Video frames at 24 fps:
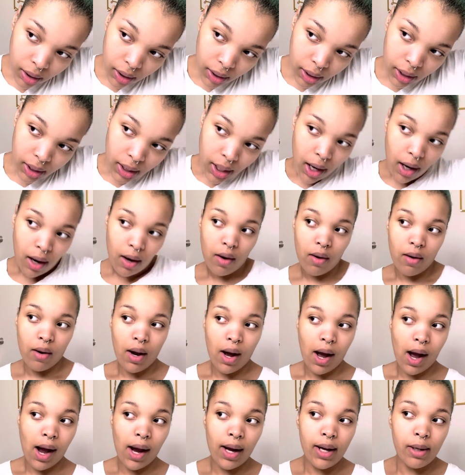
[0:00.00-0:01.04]
And y'all,
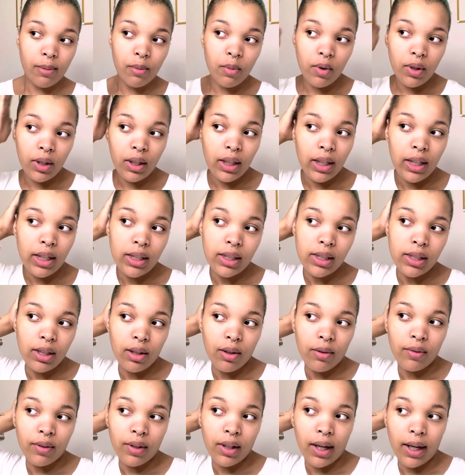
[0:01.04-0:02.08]
I am gonna let it sit
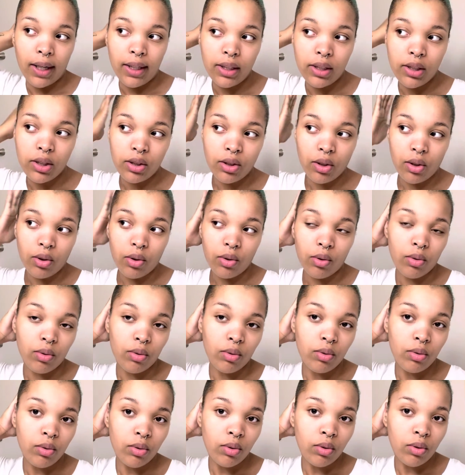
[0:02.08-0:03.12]
overnight.
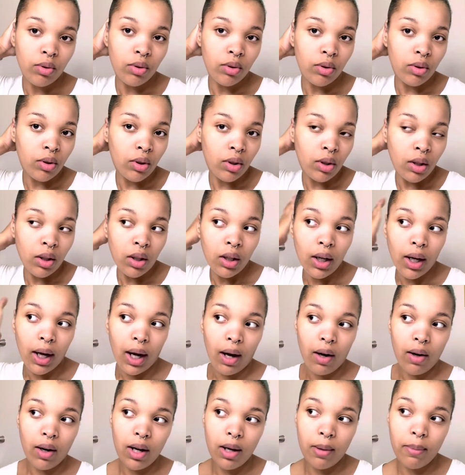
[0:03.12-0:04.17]
So
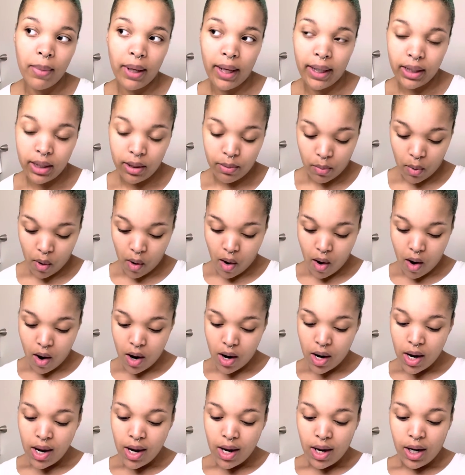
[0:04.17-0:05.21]
I'll come back
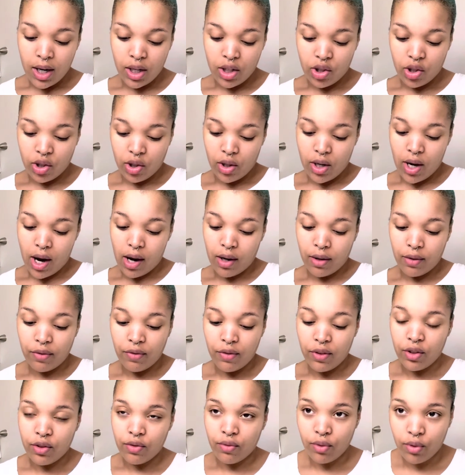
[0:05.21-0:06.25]
tomorrow and show y'all the
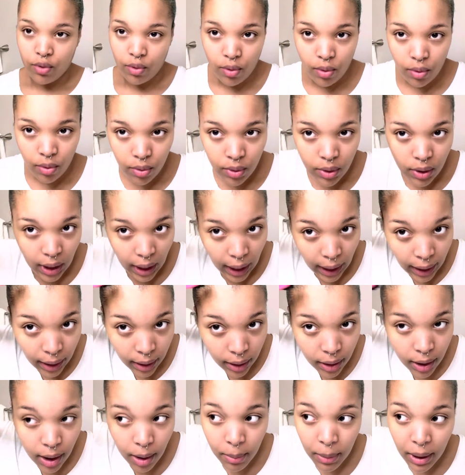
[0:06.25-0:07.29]
finished results.
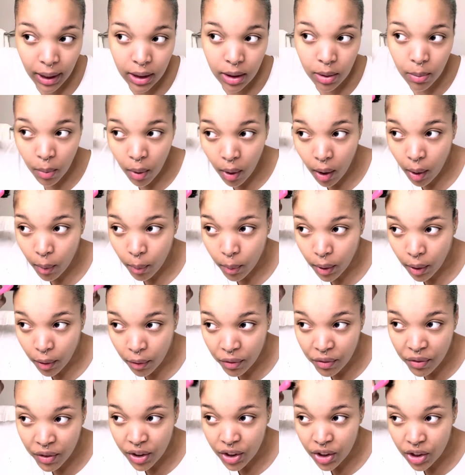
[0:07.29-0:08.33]
Like, come back tomorrow, we're
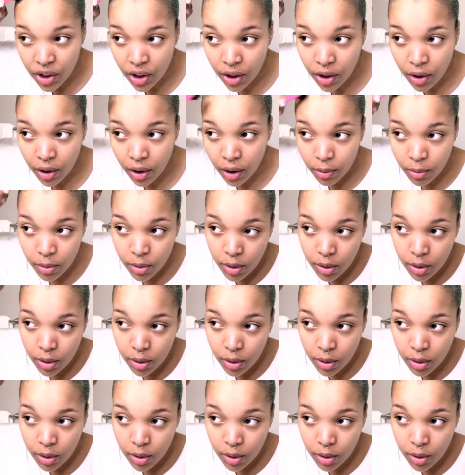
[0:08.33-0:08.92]
gonna finish it up.